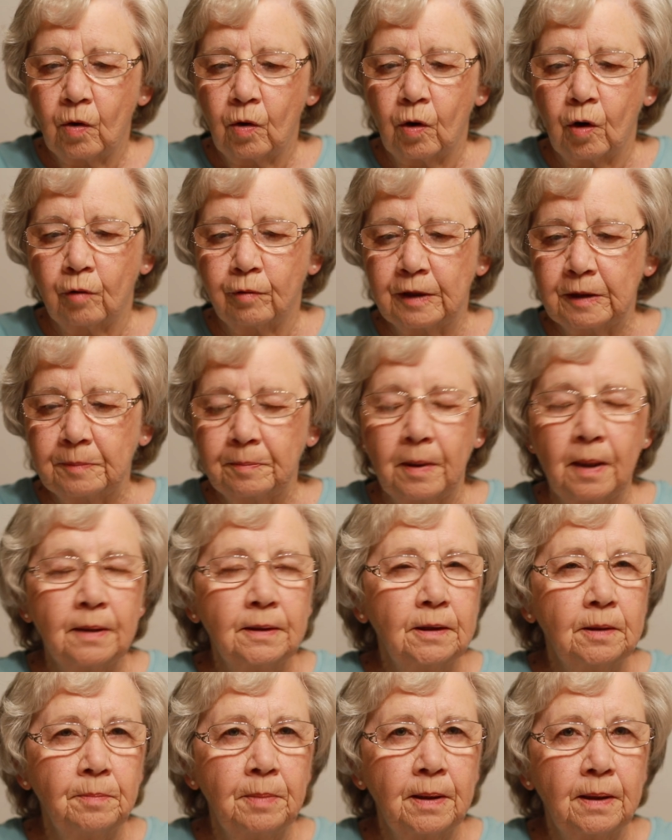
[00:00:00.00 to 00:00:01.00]
or
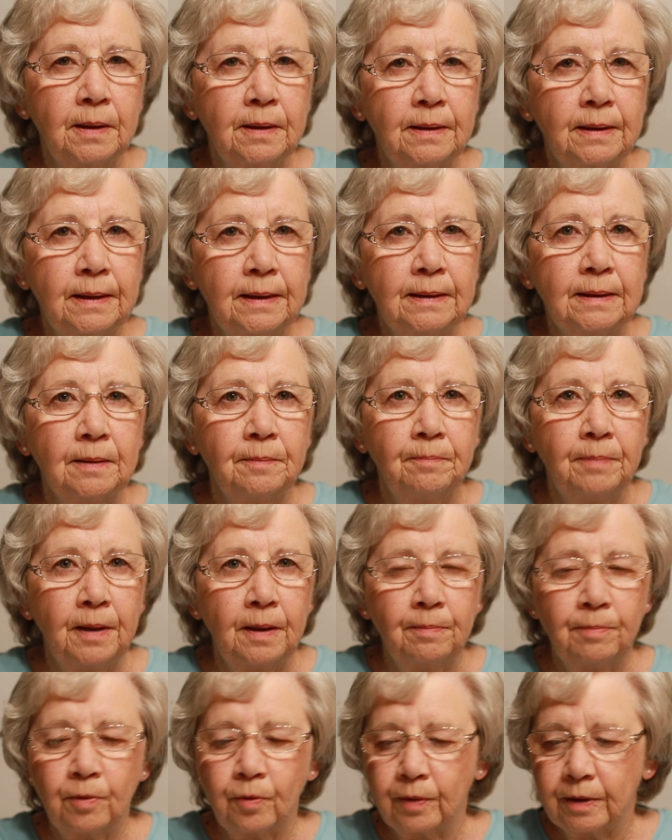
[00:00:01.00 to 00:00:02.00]
responsibilities and
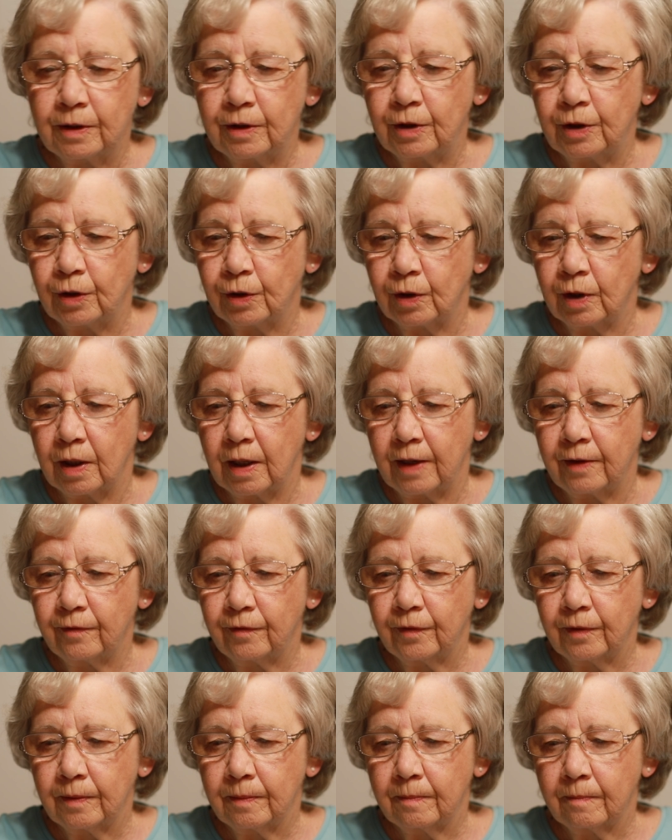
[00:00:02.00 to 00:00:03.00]
people into your
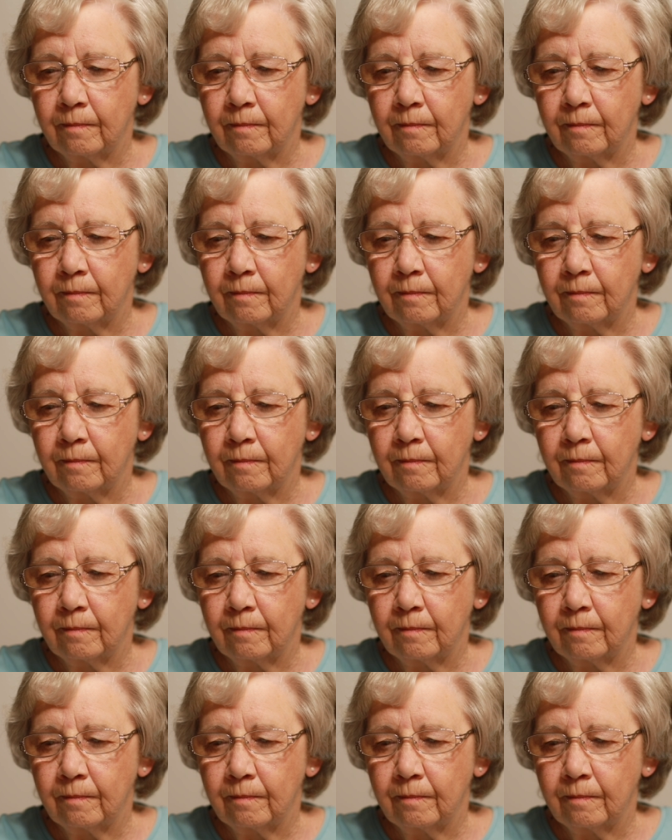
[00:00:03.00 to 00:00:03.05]
life.